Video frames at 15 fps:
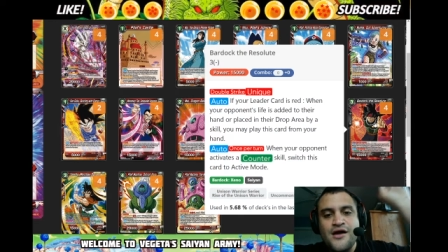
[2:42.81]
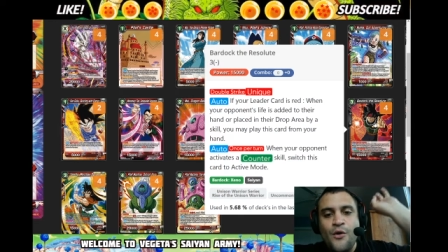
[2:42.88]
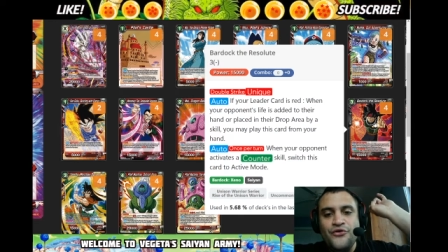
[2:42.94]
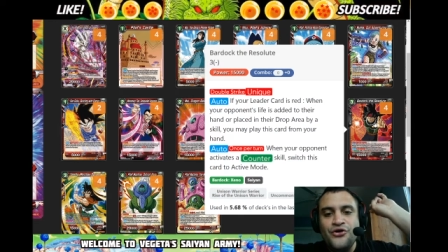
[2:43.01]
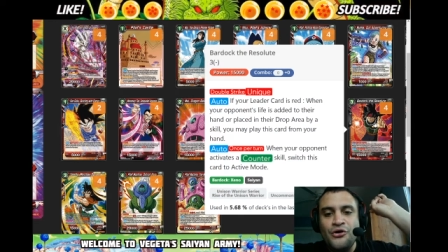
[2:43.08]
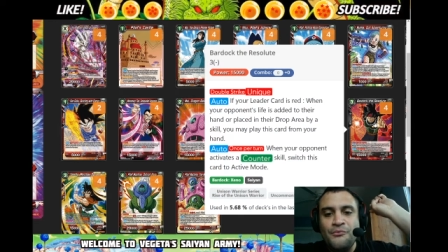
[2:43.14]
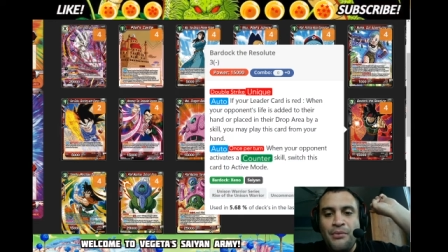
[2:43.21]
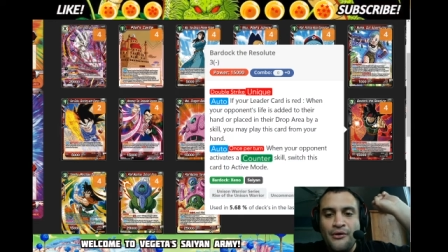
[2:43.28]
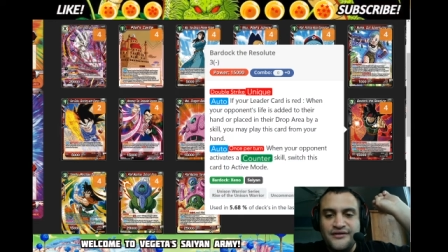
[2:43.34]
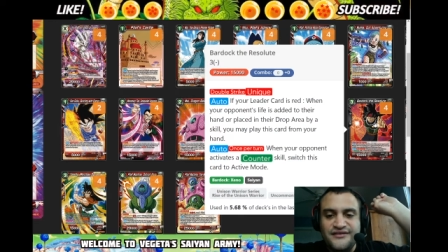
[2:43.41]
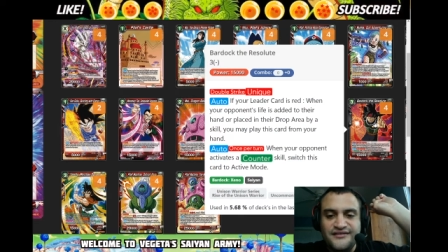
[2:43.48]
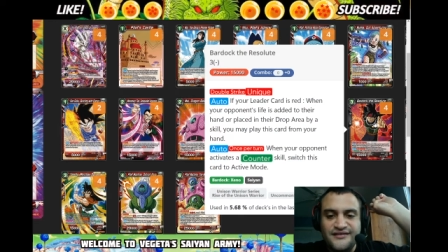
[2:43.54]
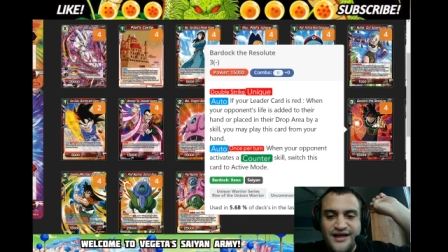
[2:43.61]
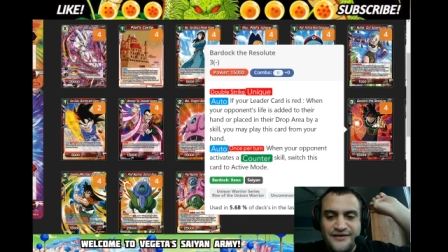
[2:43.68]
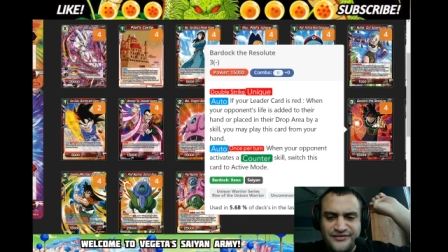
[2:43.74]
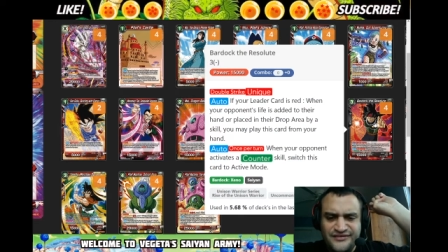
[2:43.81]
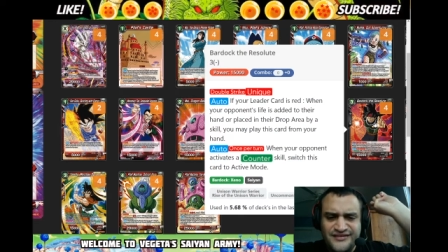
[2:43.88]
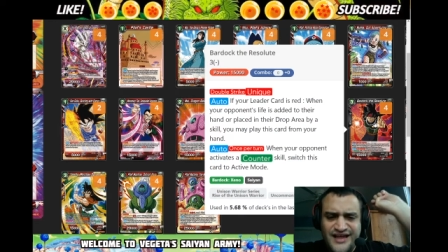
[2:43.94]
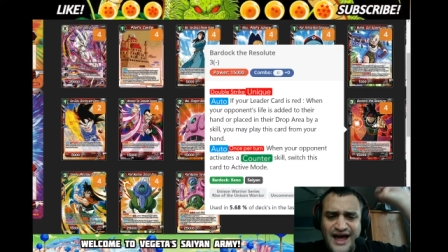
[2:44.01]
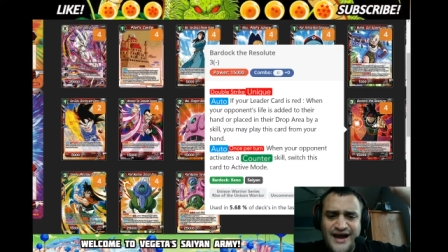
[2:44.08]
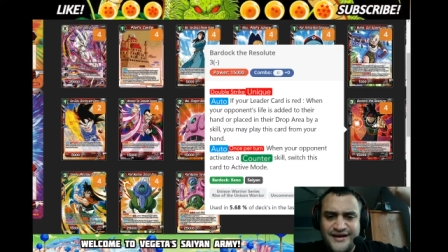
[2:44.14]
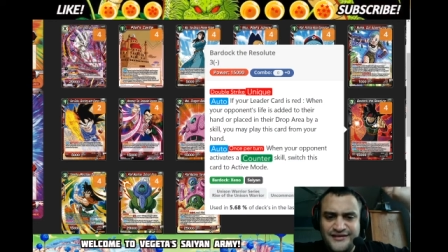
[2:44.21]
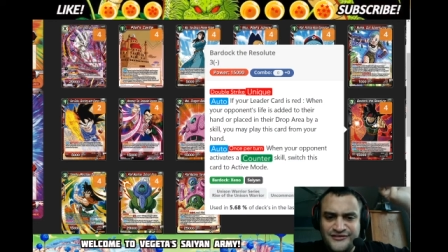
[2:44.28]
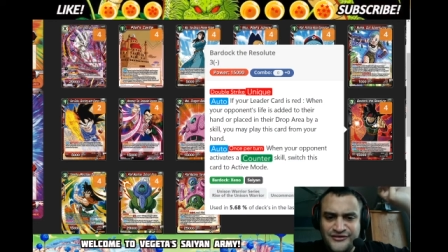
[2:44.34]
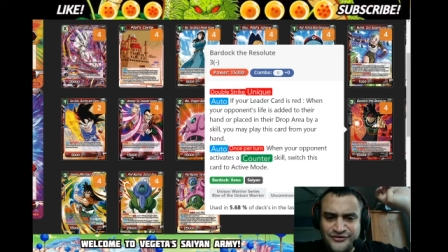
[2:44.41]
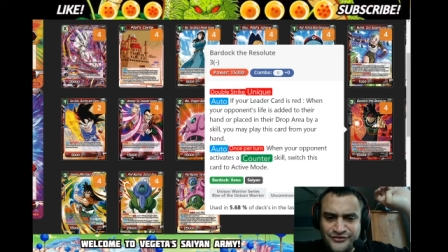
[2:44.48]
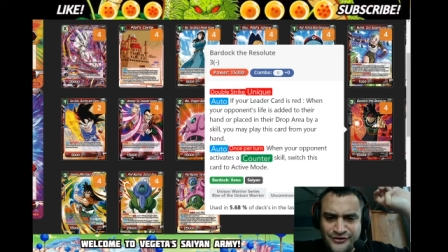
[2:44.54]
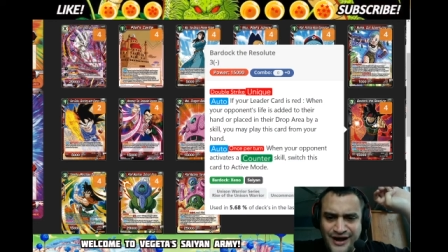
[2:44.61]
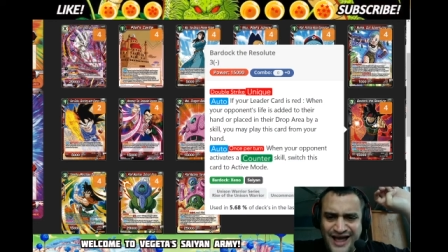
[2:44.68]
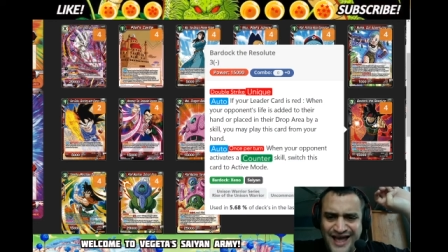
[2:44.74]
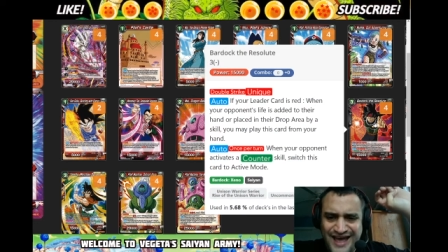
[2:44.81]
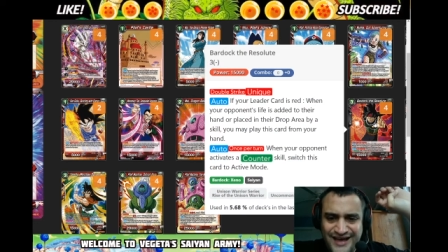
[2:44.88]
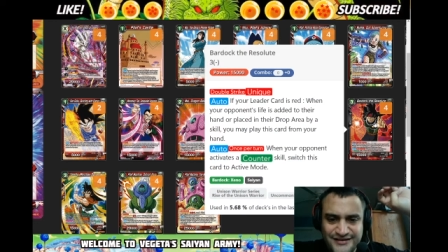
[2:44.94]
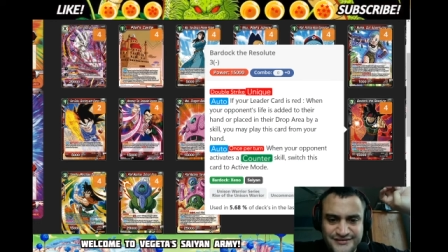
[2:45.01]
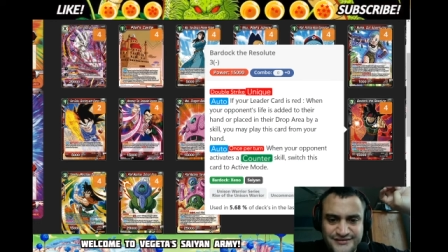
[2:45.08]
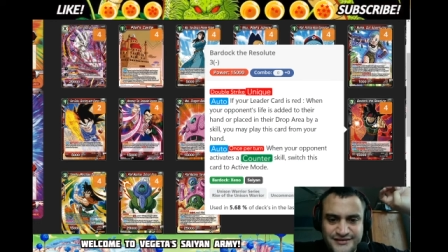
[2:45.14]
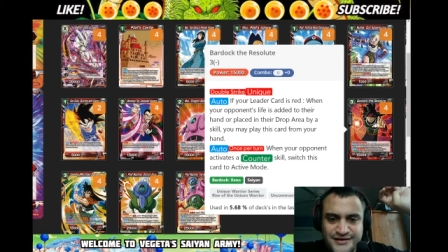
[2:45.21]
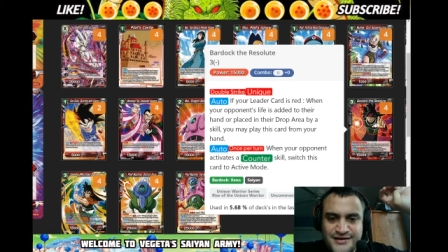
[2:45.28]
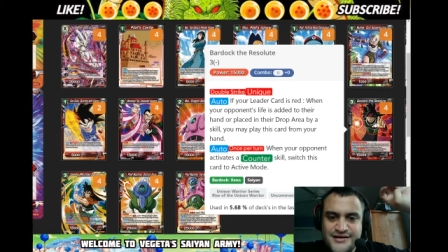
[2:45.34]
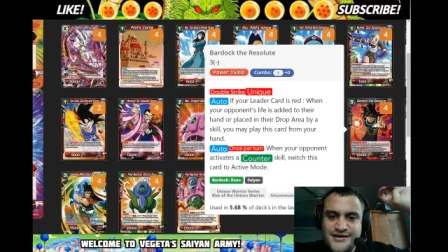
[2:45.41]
when your opponent's life is added to their hand